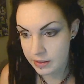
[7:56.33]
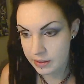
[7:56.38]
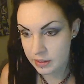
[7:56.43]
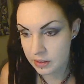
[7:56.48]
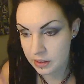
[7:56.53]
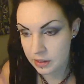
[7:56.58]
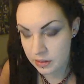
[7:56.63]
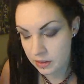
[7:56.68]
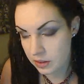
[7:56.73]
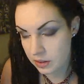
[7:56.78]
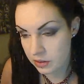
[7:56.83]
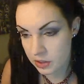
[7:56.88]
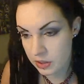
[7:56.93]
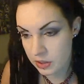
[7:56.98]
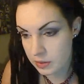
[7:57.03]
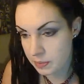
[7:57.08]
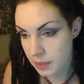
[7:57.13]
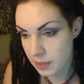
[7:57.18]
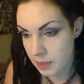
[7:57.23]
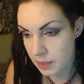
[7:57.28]
like they're
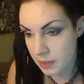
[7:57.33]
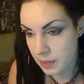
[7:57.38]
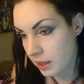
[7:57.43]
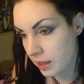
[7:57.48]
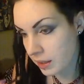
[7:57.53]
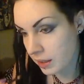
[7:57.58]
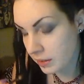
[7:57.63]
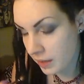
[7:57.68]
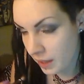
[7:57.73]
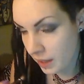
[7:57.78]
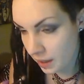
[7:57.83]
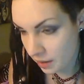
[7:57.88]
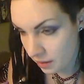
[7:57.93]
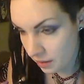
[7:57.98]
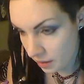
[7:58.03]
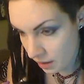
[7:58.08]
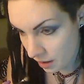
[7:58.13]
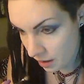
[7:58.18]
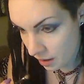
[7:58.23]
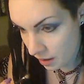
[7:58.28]
just baggy like that.
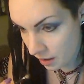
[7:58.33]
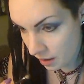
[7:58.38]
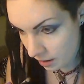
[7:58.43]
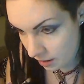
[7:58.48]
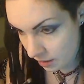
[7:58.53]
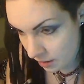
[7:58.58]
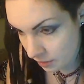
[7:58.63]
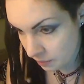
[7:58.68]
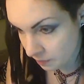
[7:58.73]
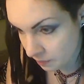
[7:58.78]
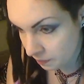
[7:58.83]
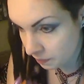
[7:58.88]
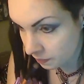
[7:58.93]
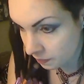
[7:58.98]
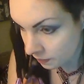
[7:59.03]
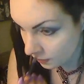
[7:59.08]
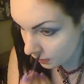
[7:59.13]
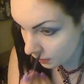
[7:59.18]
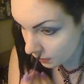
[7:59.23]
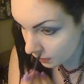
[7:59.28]

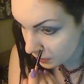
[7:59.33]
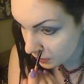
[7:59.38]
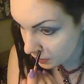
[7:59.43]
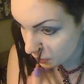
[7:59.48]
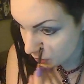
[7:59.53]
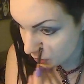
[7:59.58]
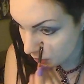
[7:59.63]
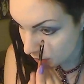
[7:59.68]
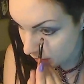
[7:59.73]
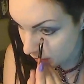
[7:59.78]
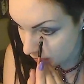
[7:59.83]
So I